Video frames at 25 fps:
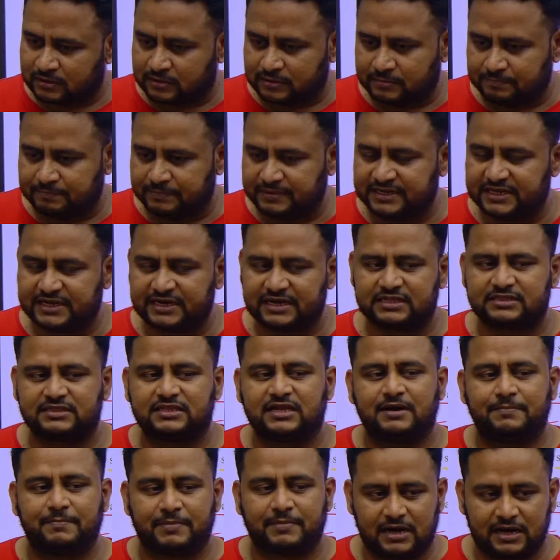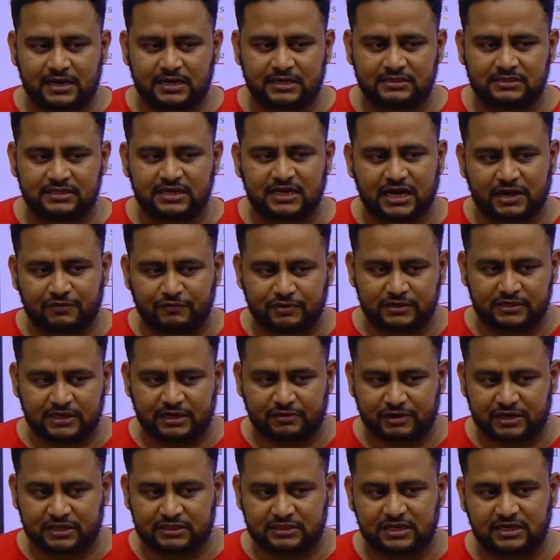Mini Ratna, Maharatna,
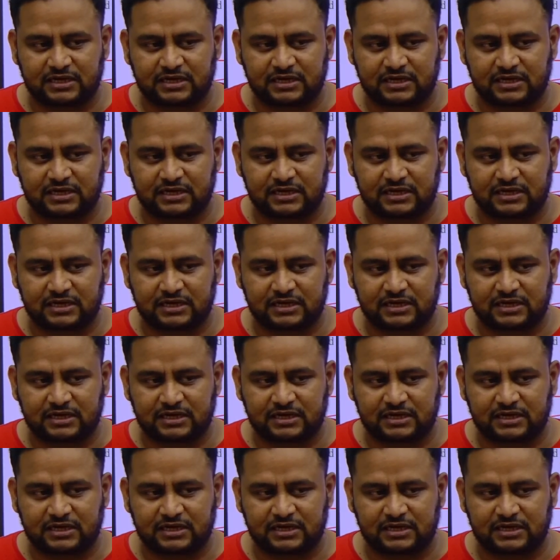Navaratna